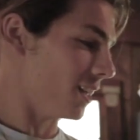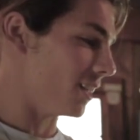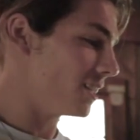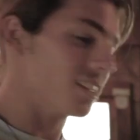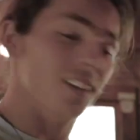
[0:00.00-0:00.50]

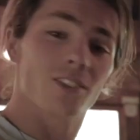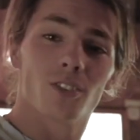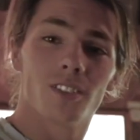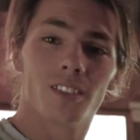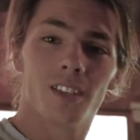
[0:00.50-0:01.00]
This
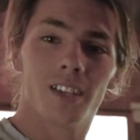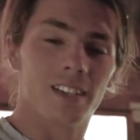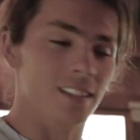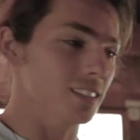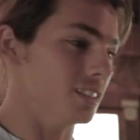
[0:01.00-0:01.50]
kitchen
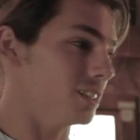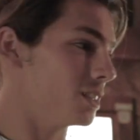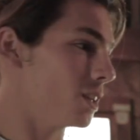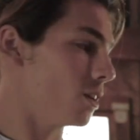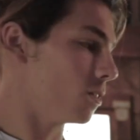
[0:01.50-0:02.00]

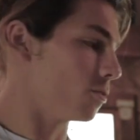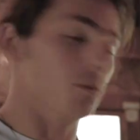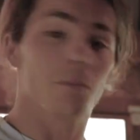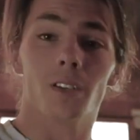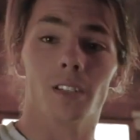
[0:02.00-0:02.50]
is,
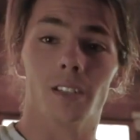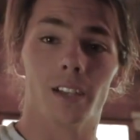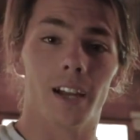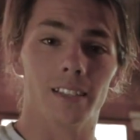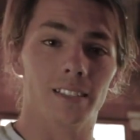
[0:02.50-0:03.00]
for me
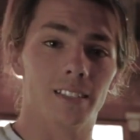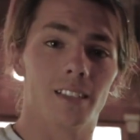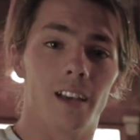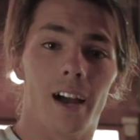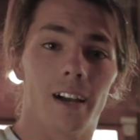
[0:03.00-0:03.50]
at
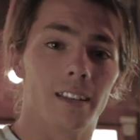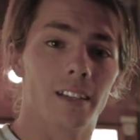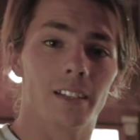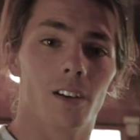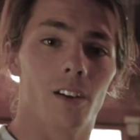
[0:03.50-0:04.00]
least, the
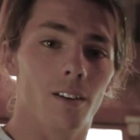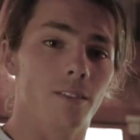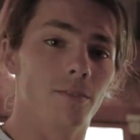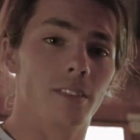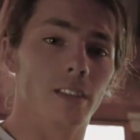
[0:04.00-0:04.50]
highlight
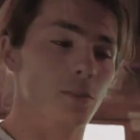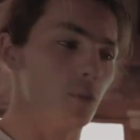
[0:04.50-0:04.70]
of this